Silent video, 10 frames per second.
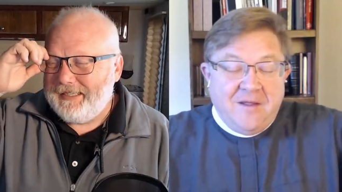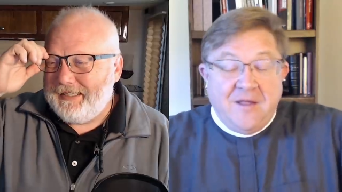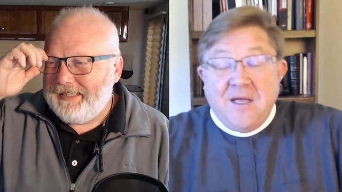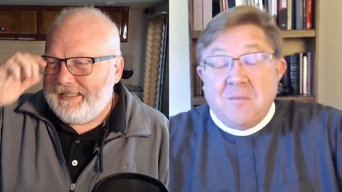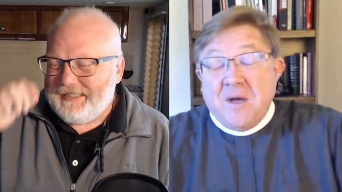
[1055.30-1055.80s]

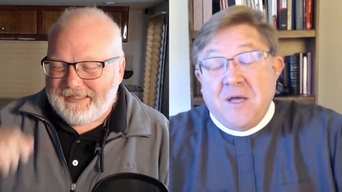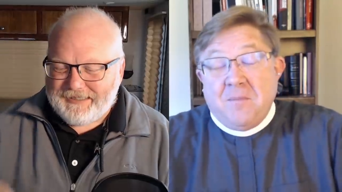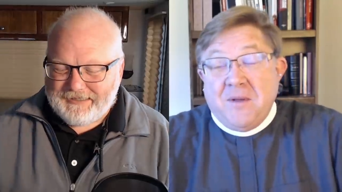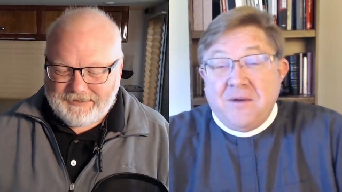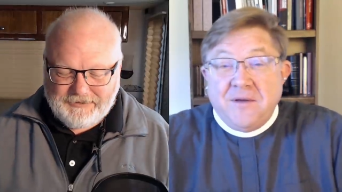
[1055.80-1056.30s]
Speaker 1: in my
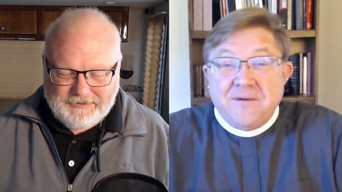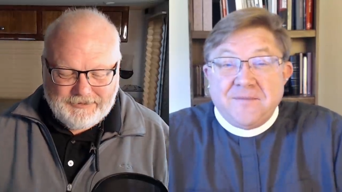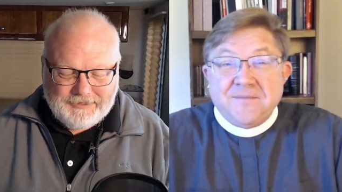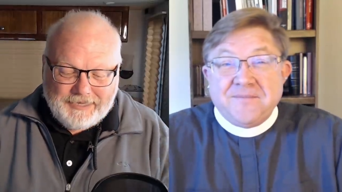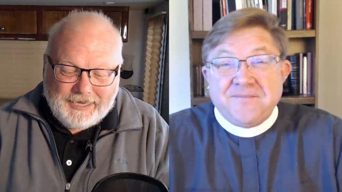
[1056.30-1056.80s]
opinion.
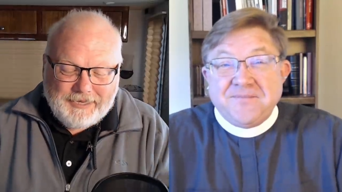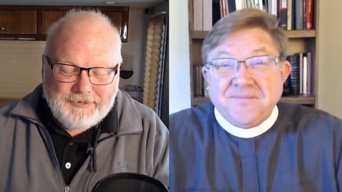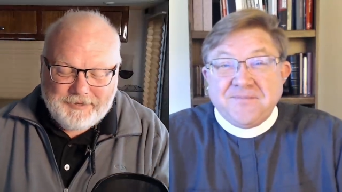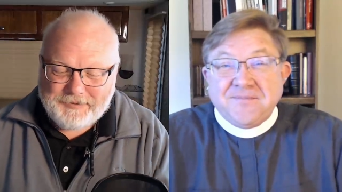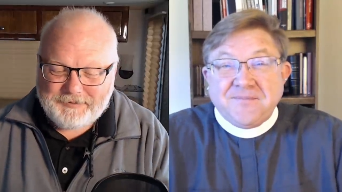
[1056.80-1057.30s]

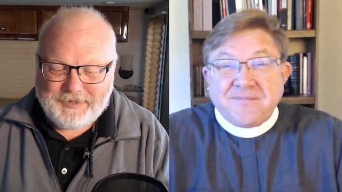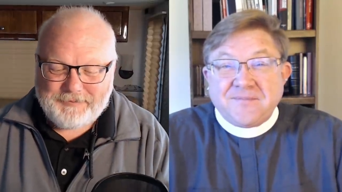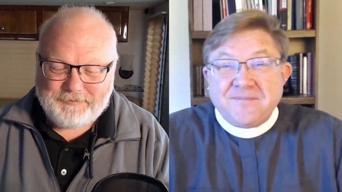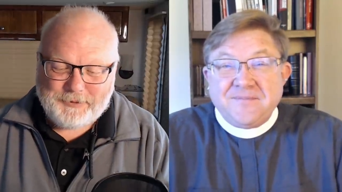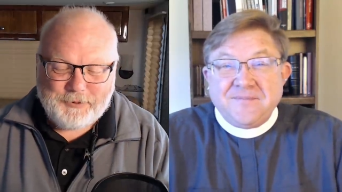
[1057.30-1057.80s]
Speaker 2: Yeah,
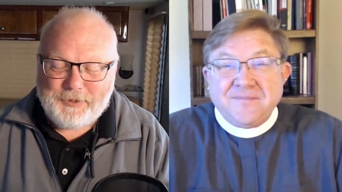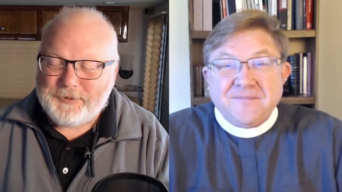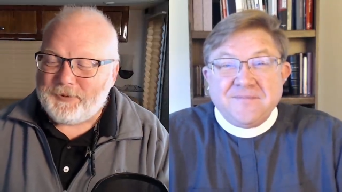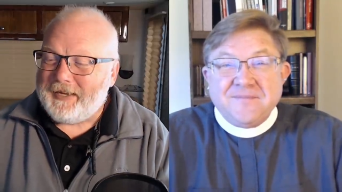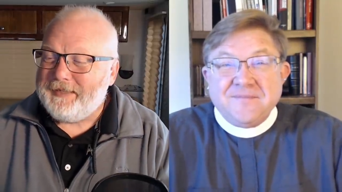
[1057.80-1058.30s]
who
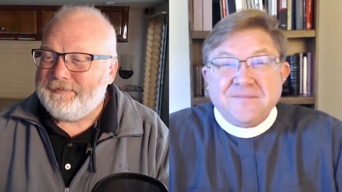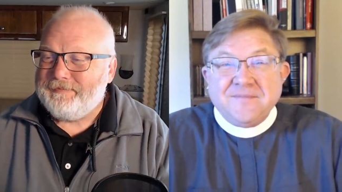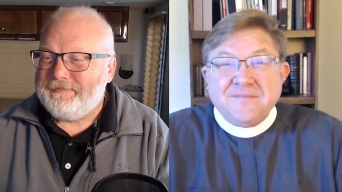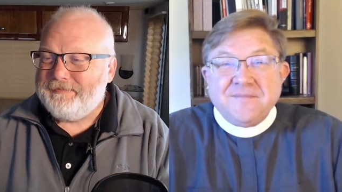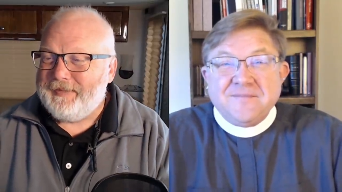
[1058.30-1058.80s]
knows why?
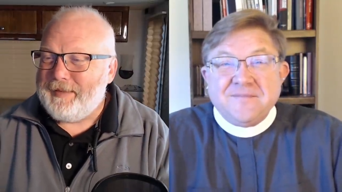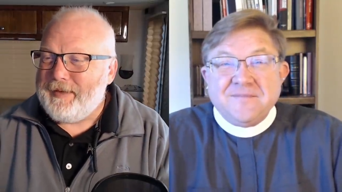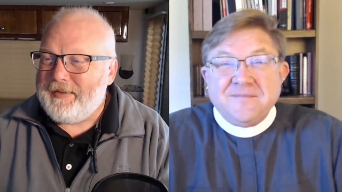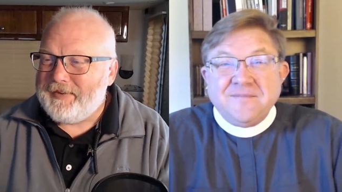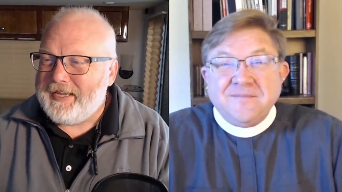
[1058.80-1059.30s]
They
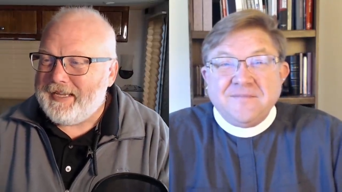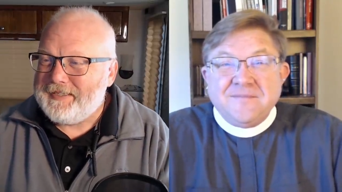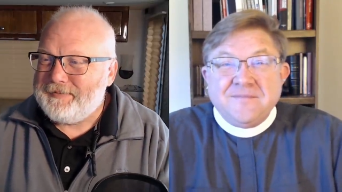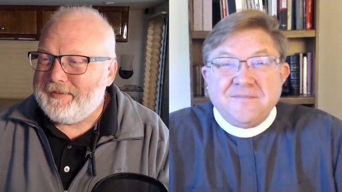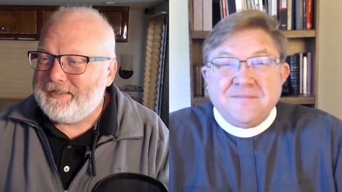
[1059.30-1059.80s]
may have a
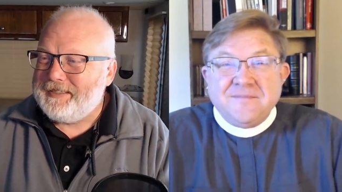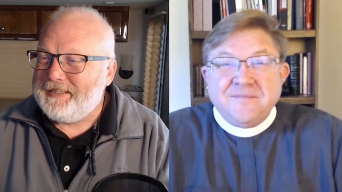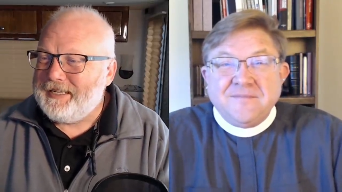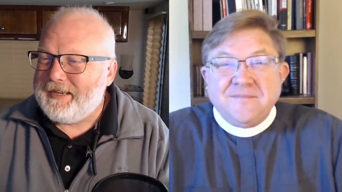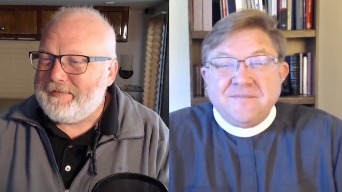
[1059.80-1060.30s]
case, but
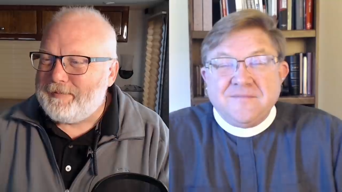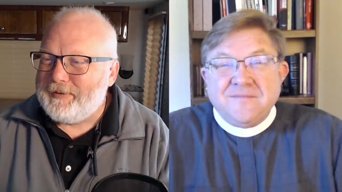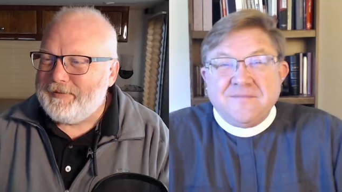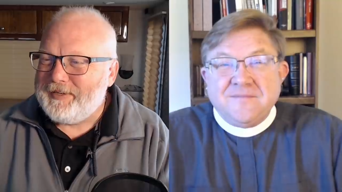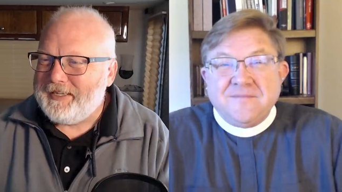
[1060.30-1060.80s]
they haven't
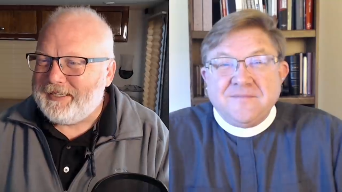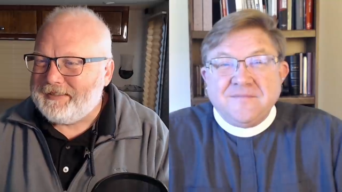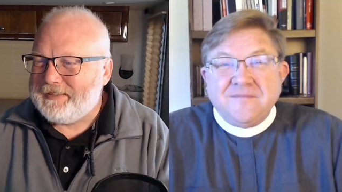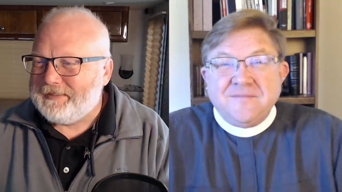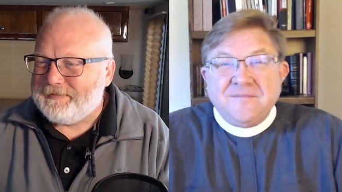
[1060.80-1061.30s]
proven it
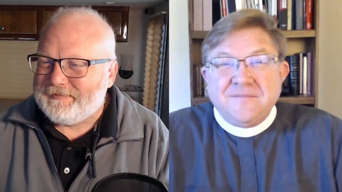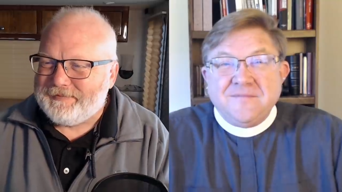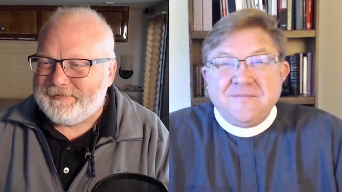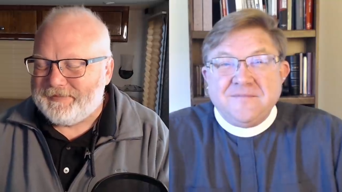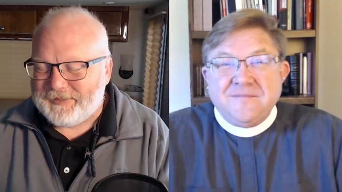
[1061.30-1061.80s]
yet.
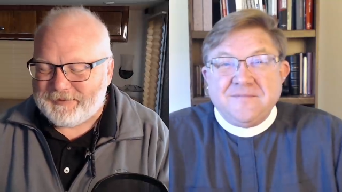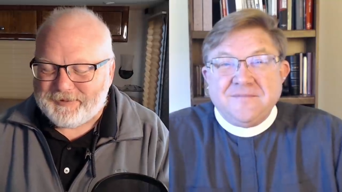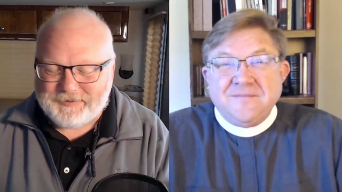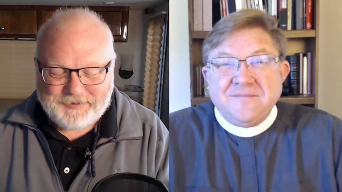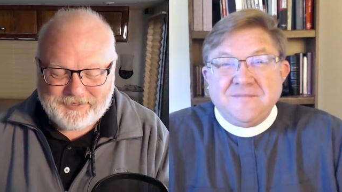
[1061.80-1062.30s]

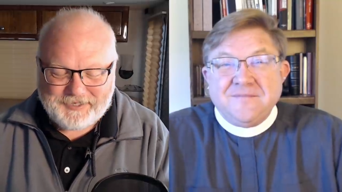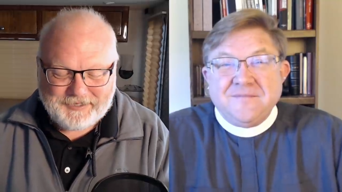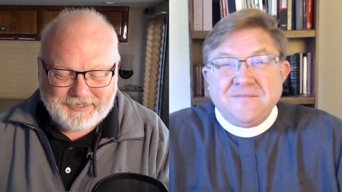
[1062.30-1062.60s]
So we'll see.